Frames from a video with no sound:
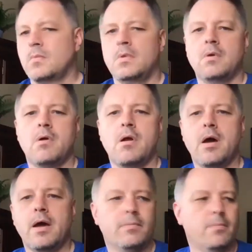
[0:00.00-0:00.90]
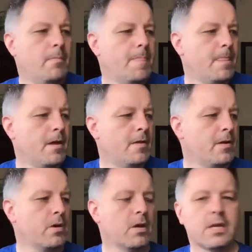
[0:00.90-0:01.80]
All right. I think
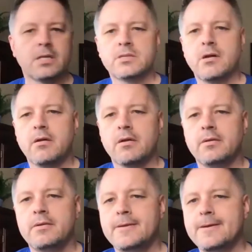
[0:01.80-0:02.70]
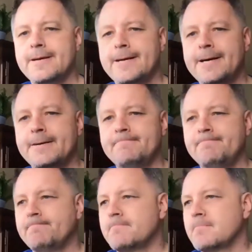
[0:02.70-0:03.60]
we're going to get started.
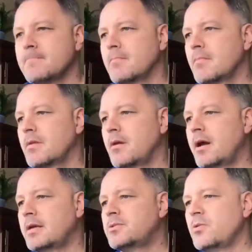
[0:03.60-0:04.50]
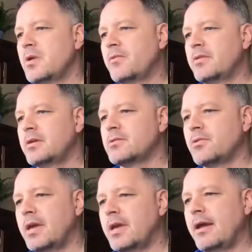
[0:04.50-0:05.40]
Um, I assume everything's
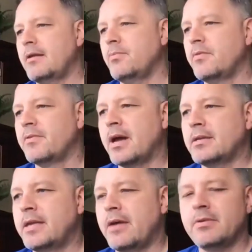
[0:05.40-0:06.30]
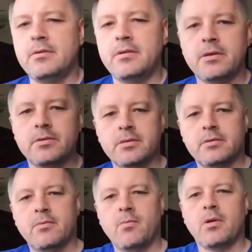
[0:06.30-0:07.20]
okay. We've got Kevin
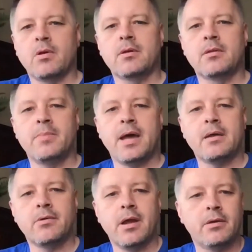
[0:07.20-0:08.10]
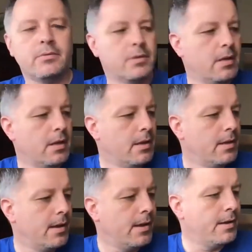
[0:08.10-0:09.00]
Nielsen working in the background,
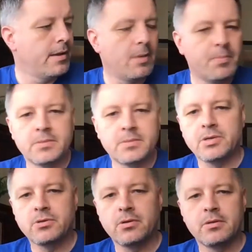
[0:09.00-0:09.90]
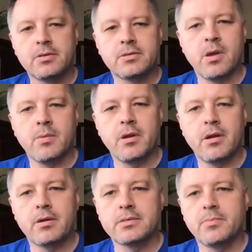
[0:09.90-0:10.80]
uh, helping us make sure that this
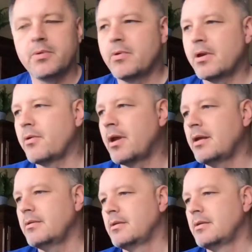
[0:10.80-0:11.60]
webinar is up and running right.